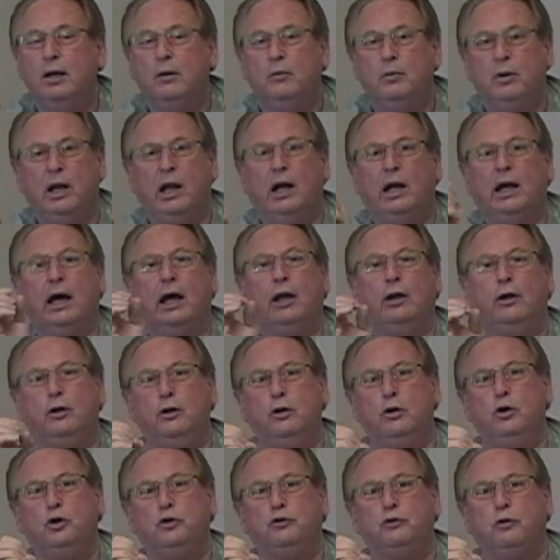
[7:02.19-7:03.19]
but I got
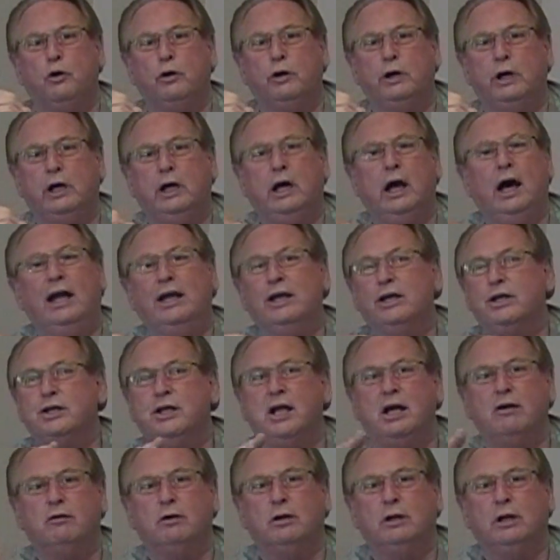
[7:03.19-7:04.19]
news for you God is
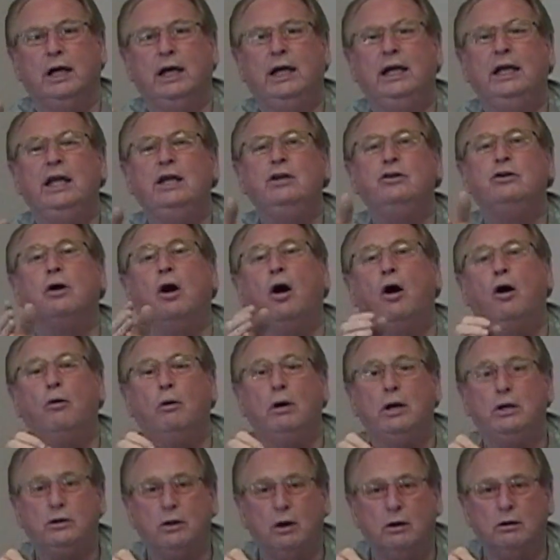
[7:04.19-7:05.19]
never late, he's
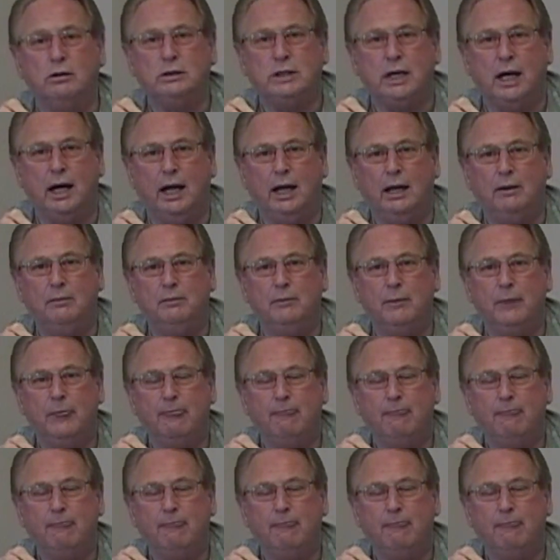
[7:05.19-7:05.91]
always on time.